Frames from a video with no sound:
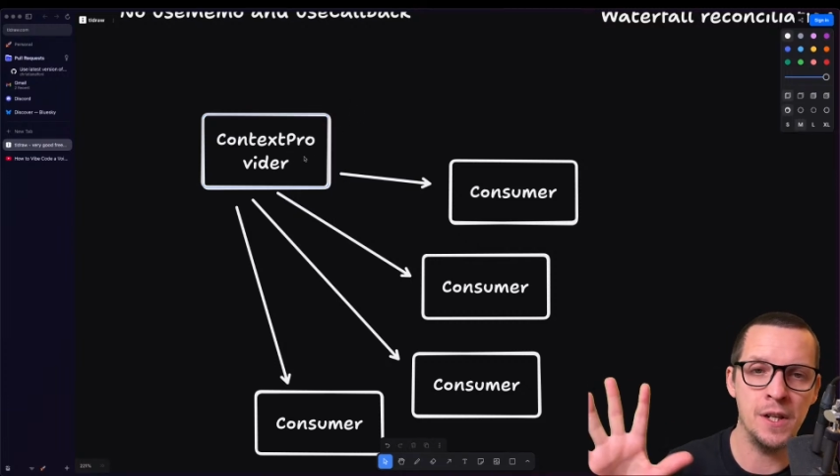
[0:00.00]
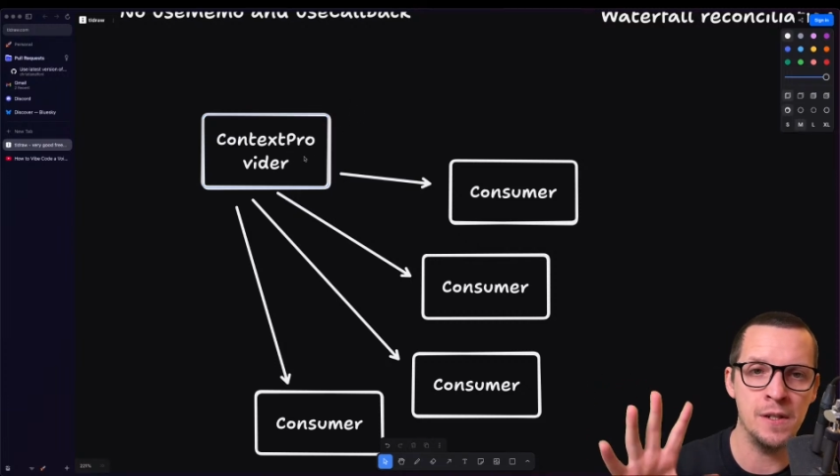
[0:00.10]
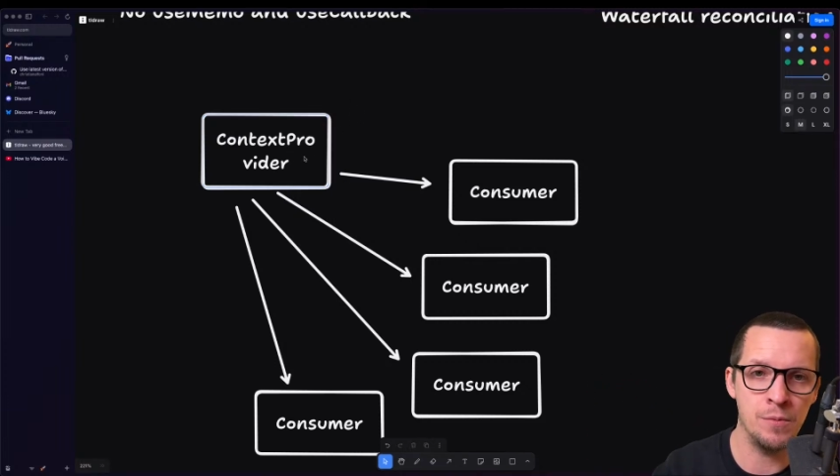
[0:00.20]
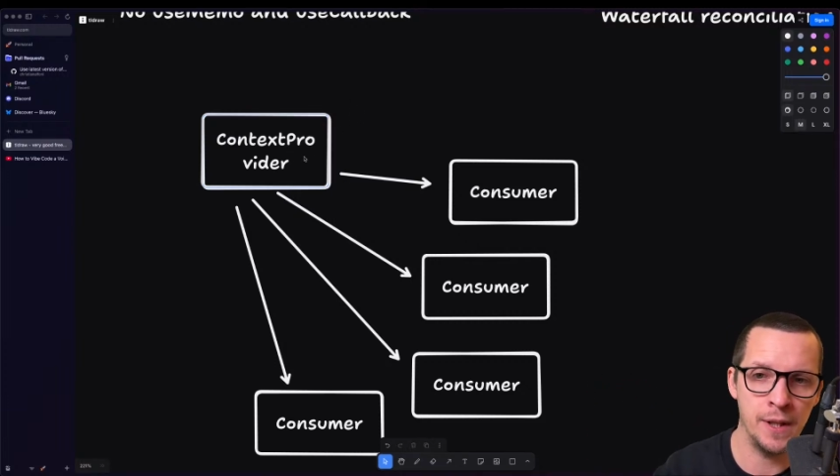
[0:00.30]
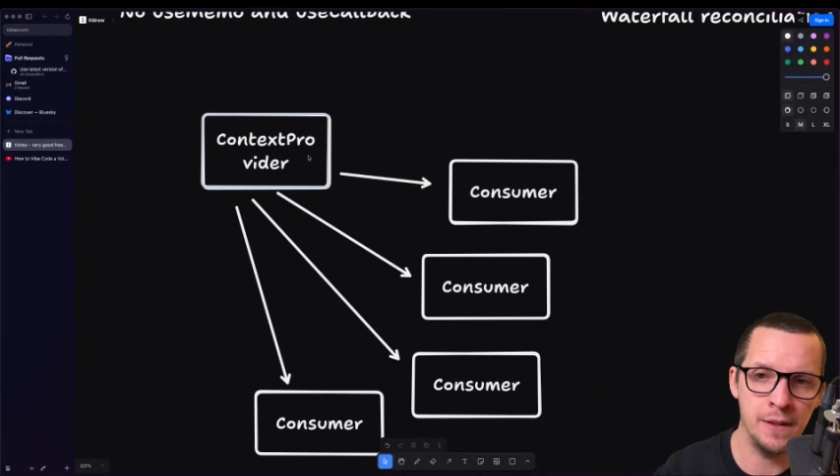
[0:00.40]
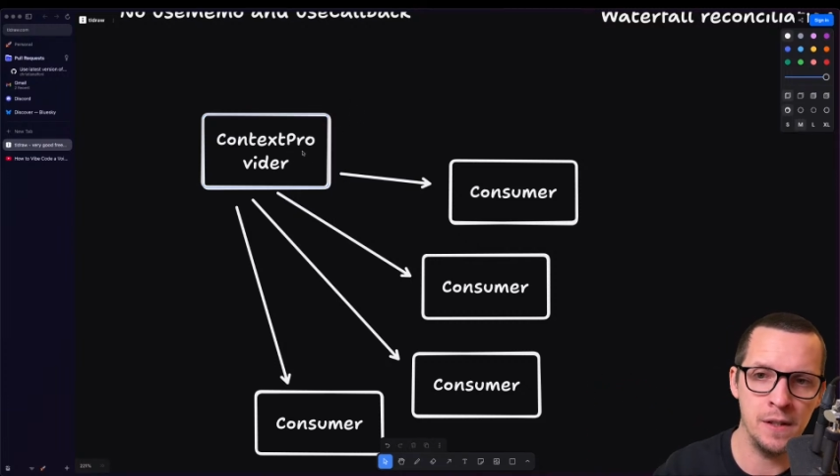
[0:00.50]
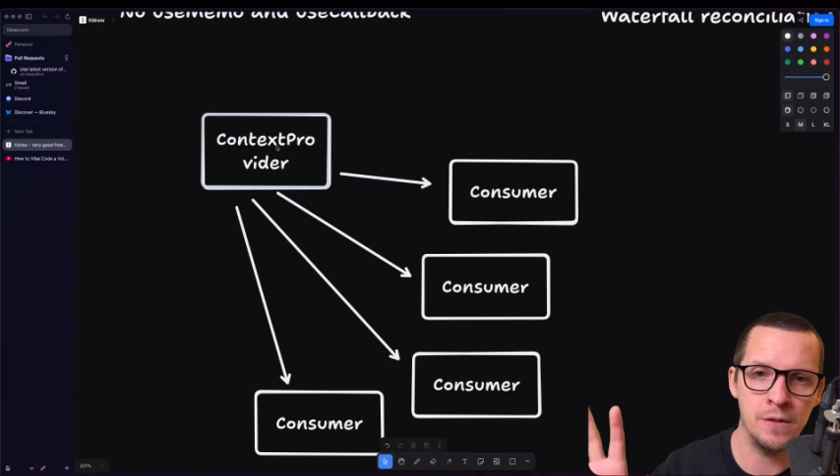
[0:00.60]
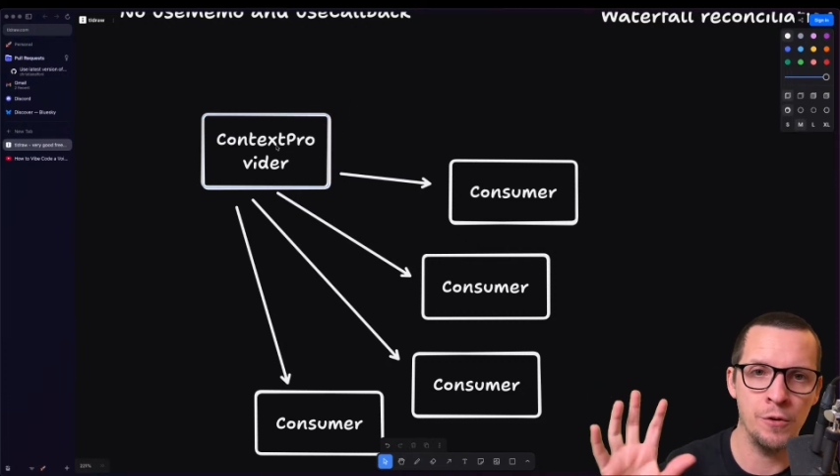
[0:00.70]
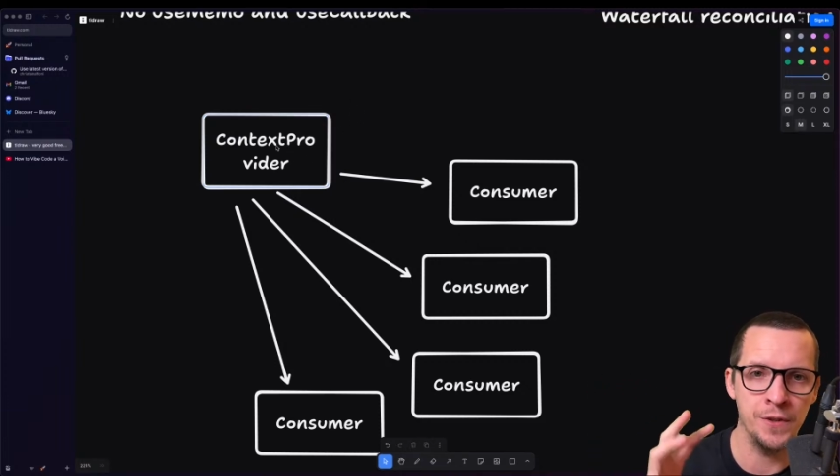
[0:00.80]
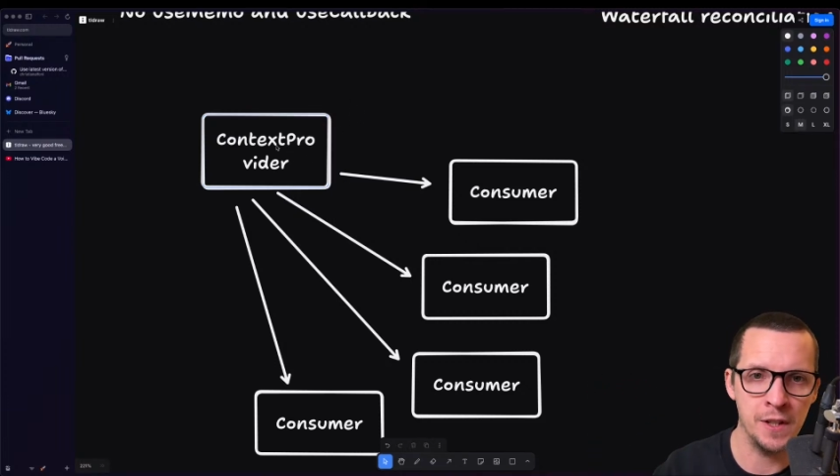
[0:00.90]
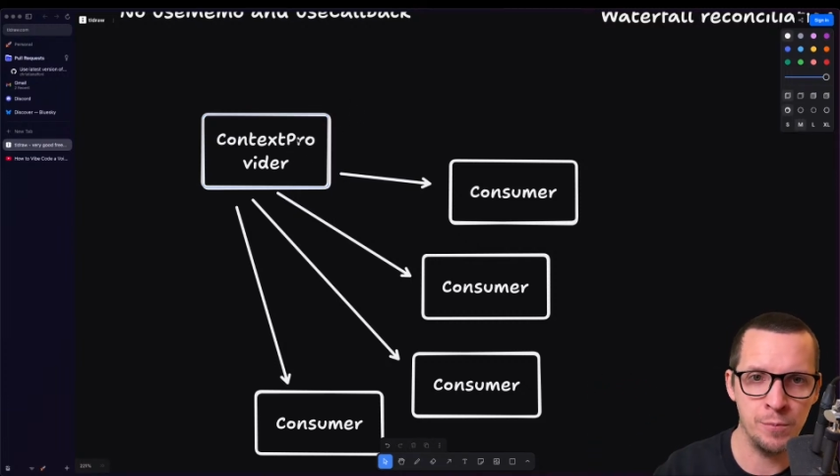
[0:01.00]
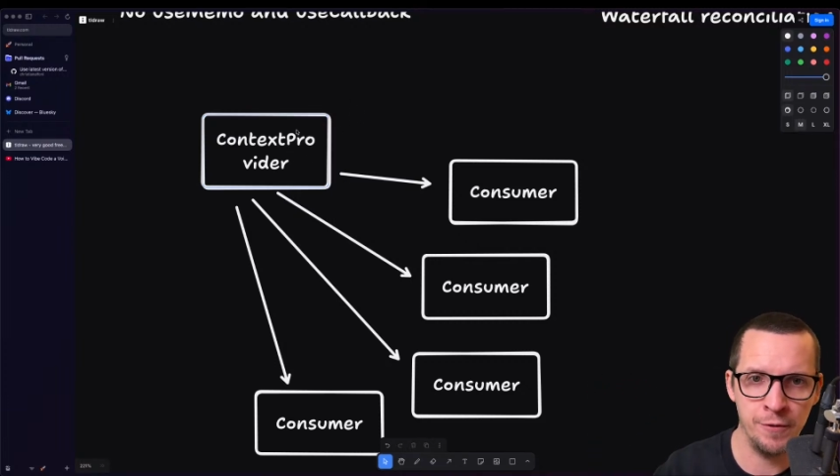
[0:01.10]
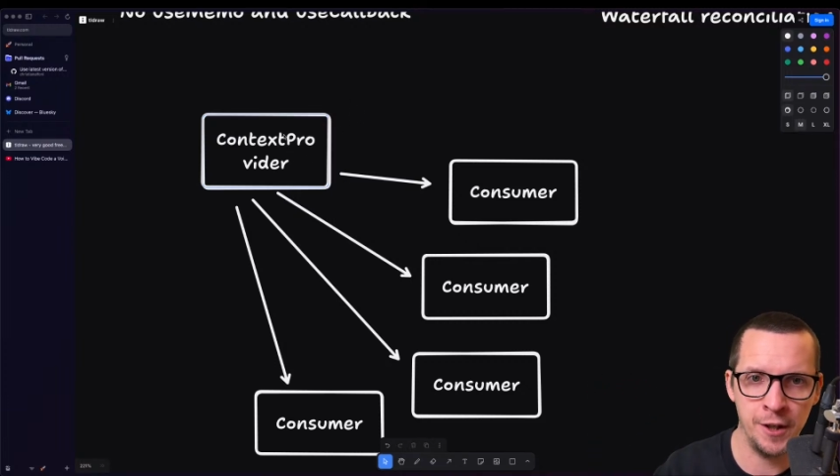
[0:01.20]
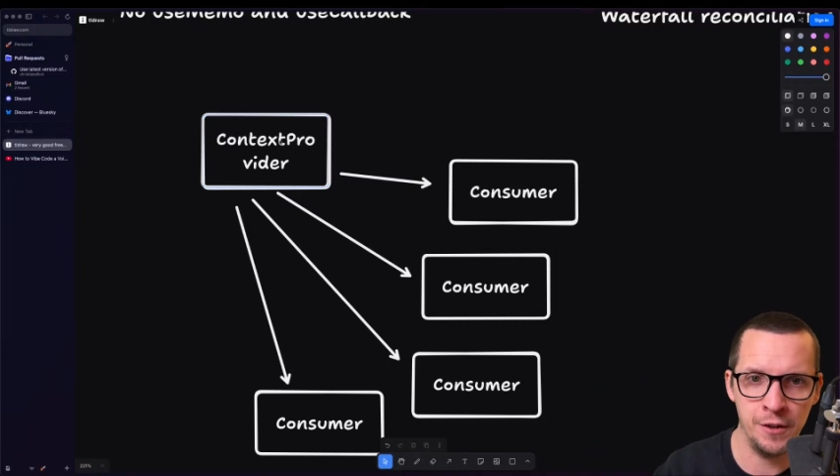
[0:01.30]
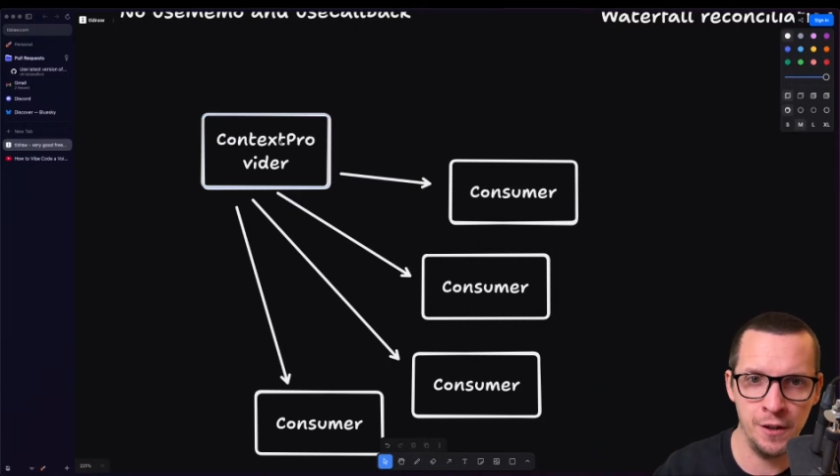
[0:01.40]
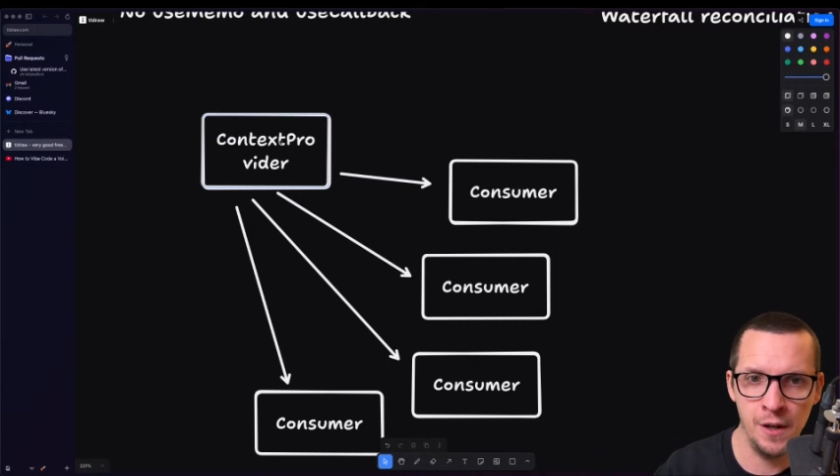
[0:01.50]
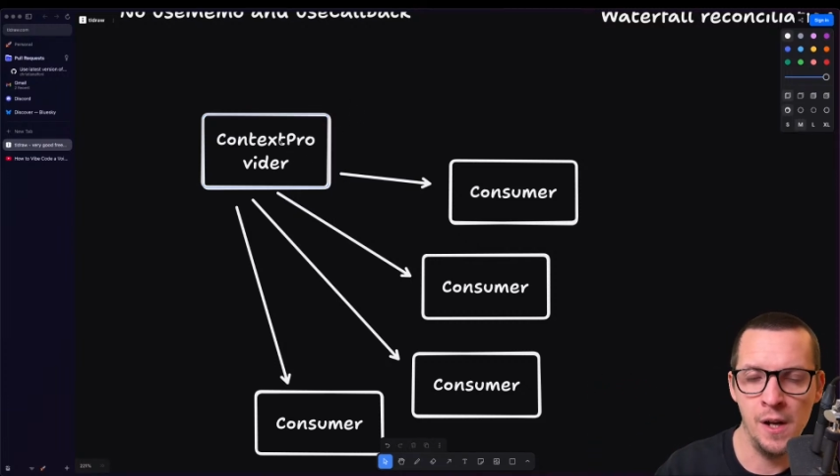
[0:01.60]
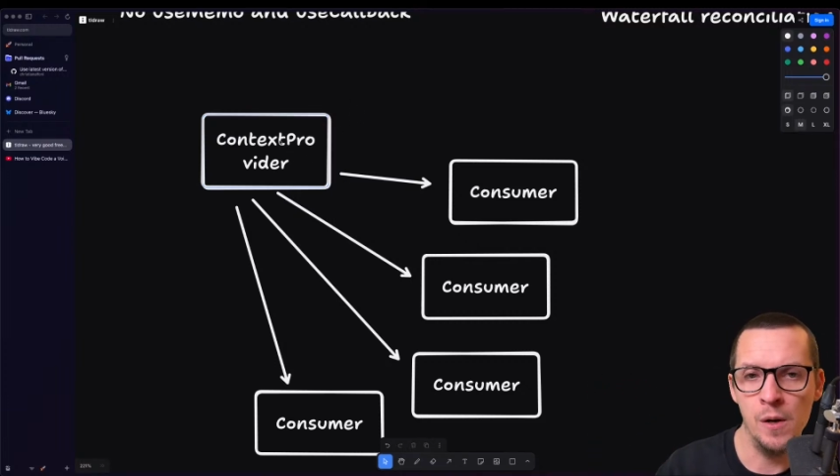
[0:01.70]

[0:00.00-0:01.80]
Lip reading: change within this context provider